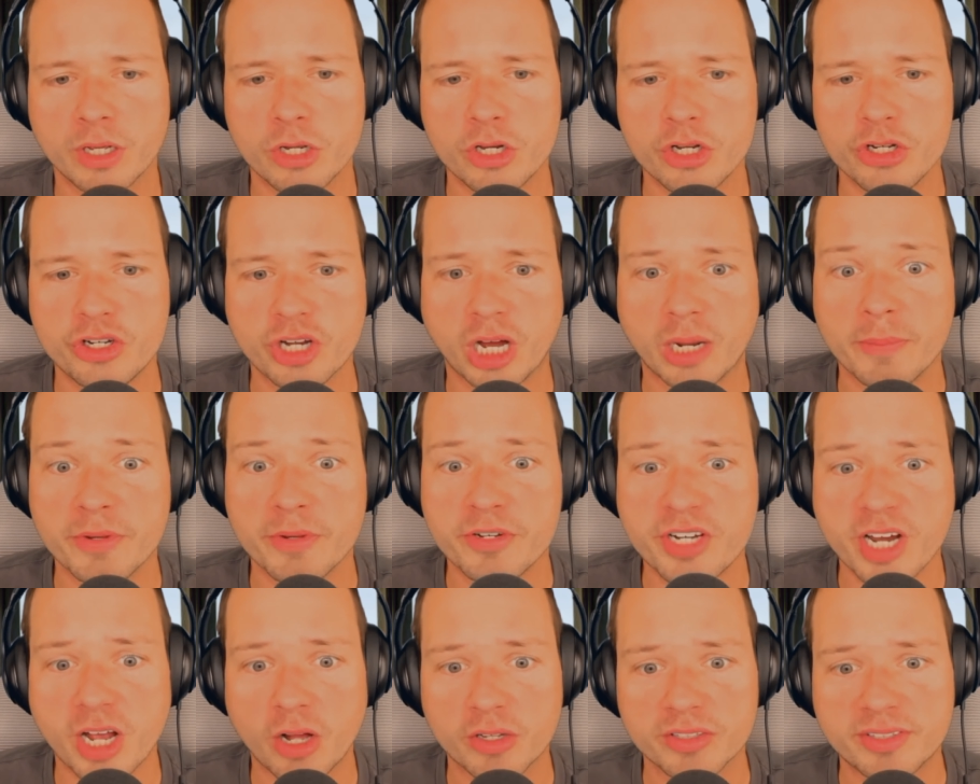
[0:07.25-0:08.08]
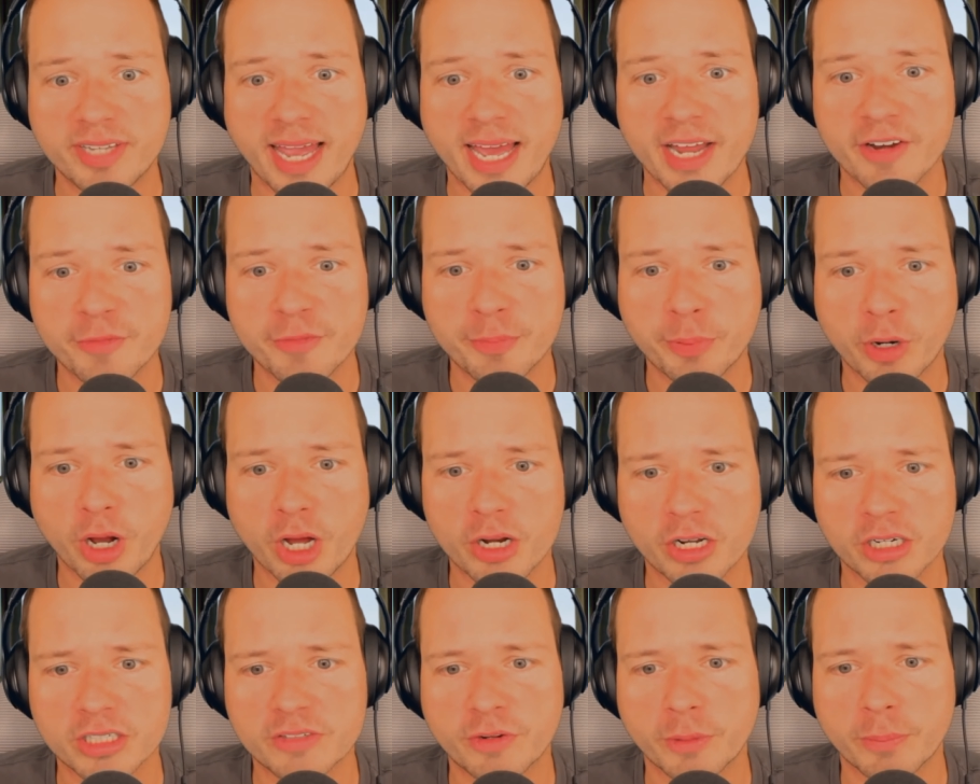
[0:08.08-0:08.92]
Jean-Michel is head of
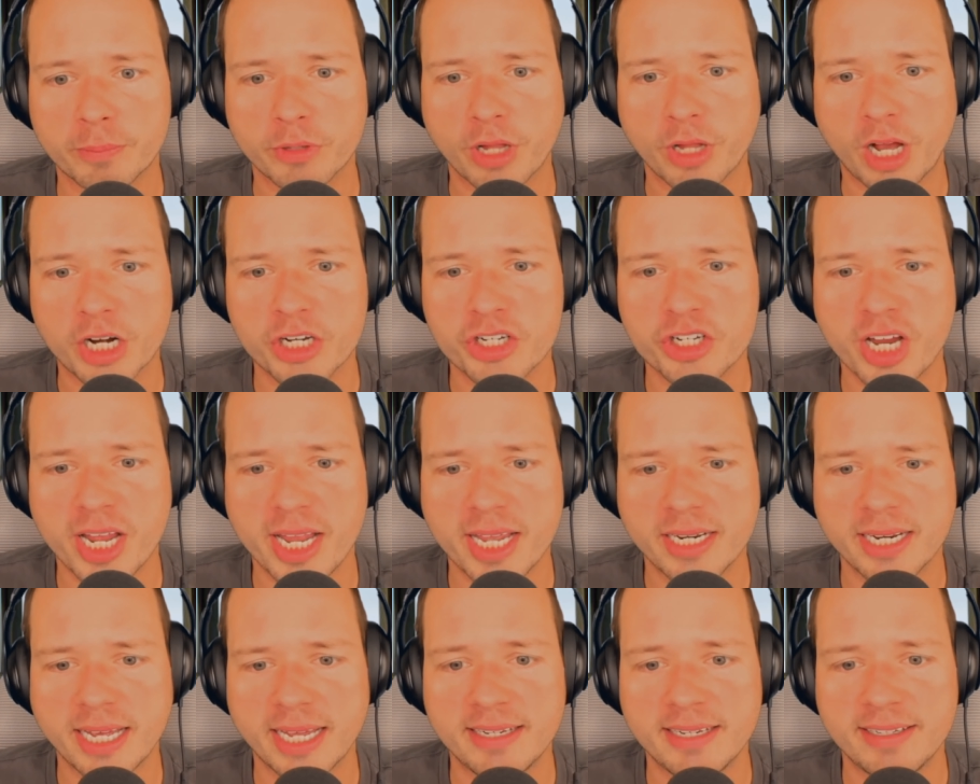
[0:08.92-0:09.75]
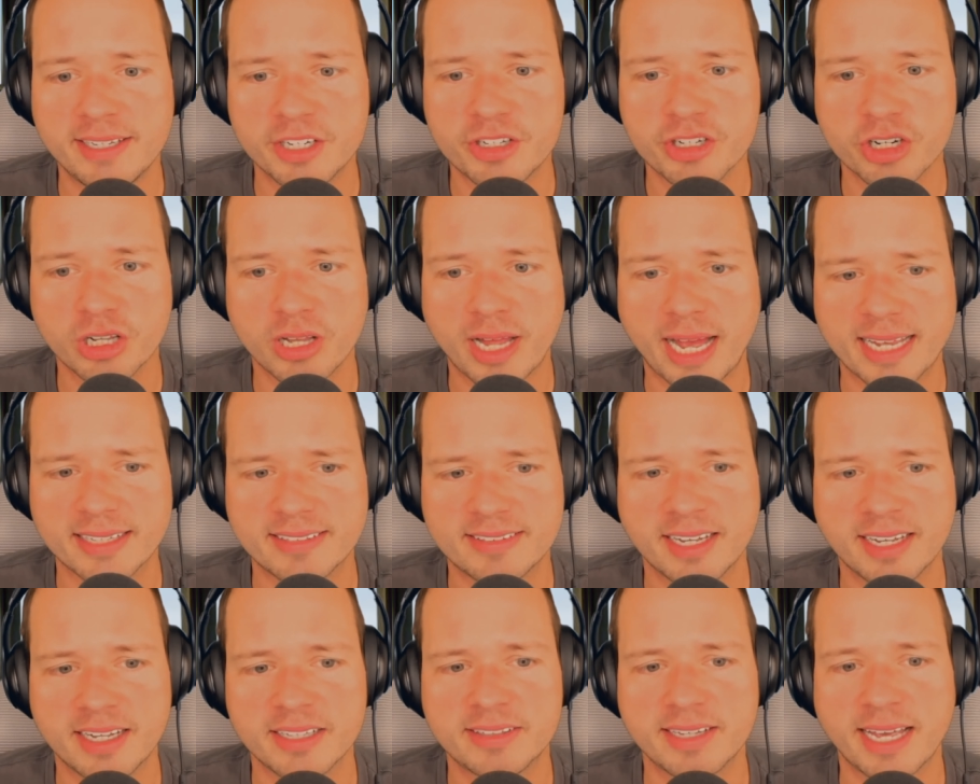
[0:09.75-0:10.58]
product for blockchain and digital
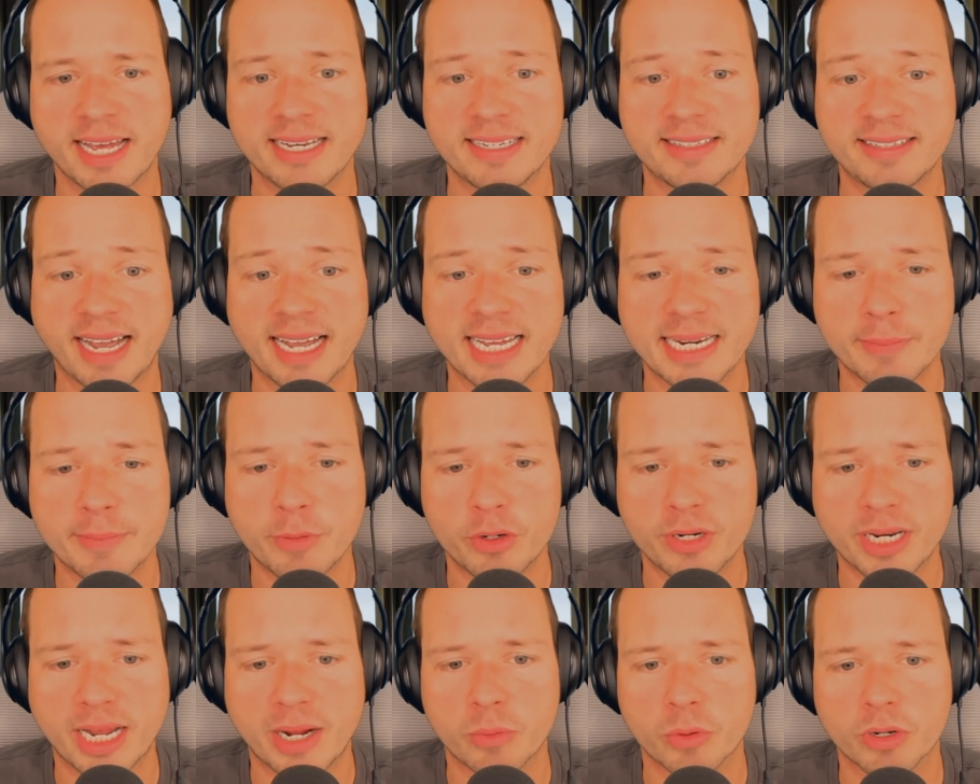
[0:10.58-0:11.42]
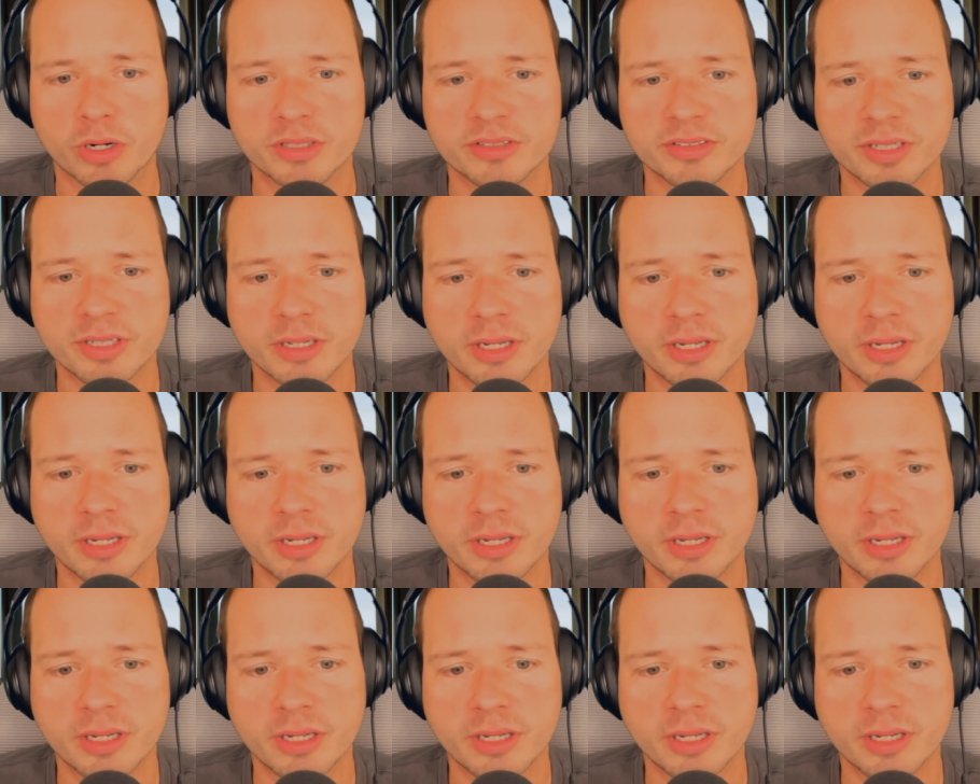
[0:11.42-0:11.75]
assets at Dinamo Networks.